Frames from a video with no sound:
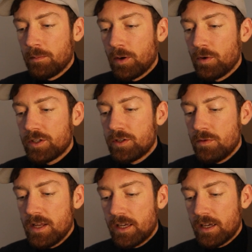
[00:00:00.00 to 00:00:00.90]
But what's
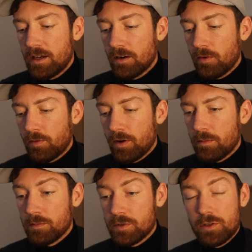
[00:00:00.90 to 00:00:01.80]
unique here
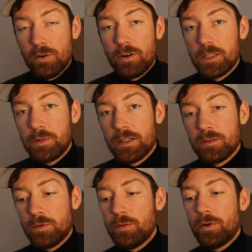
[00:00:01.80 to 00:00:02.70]
from stories,
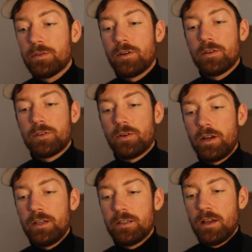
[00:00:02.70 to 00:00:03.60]
because when you post on
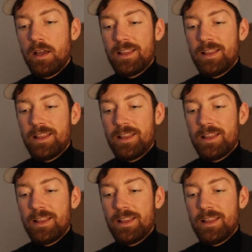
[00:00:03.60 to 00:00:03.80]
stories,